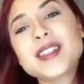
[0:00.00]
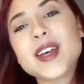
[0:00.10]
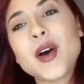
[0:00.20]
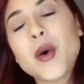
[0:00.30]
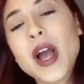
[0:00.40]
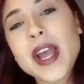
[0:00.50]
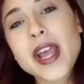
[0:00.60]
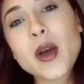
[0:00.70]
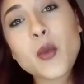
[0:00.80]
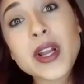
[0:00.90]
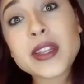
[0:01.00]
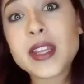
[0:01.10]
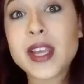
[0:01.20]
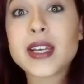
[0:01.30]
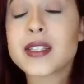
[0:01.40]
So I went in
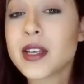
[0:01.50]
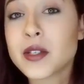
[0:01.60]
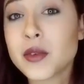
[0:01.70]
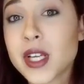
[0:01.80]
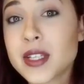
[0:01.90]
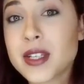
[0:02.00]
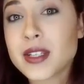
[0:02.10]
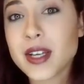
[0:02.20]
the accessories